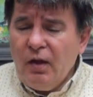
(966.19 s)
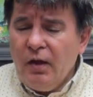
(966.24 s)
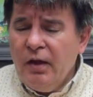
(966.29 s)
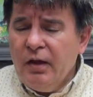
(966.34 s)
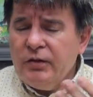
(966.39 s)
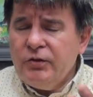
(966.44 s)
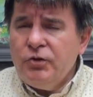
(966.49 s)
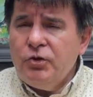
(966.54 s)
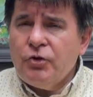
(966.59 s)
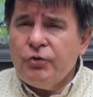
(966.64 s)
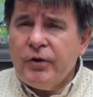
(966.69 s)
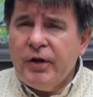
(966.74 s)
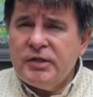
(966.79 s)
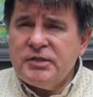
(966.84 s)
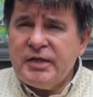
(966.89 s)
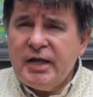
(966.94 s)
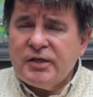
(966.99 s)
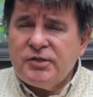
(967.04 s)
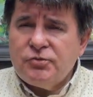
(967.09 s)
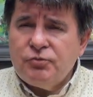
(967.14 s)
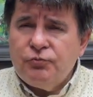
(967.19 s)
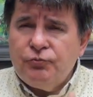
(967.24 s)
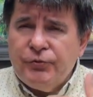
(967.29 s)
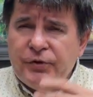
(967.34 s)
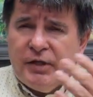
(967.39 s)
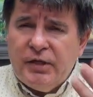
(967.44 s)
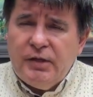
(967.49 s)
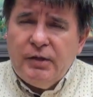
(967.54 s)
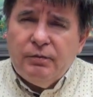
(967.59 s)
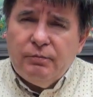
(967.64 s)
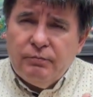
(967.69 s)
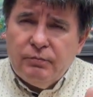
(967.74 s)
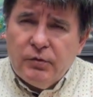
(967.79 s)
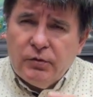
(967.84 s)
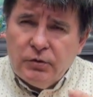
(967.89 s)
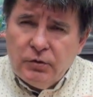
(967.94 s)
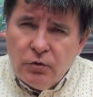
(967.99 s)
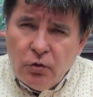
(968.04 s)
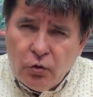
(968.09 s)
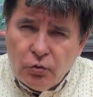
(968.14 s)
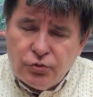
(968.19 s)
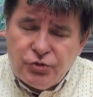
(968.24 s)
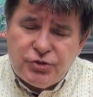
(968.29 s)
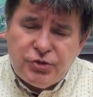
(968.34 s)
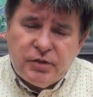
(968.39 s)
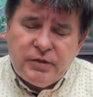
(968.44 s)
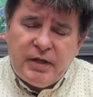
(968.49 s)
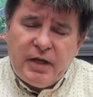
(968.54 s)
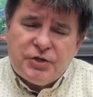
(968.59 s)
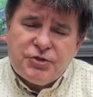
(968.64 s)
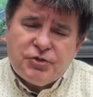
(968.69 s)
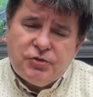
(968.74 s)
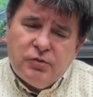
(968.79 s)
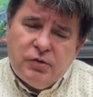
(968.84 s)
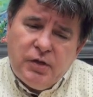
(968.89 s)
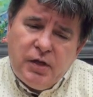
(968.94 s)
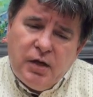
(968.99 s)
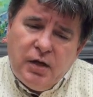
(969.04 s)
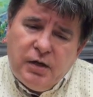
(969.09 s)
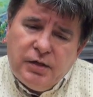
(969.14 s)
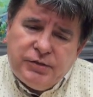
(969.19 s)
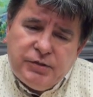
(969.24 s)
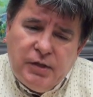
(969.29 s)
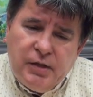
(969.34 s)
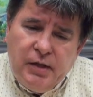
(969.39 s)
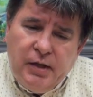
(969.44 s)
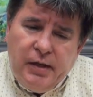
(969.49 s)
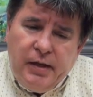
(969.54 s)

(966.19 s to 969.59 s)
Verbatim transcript: and Ukraine's had to relaunch a National Guard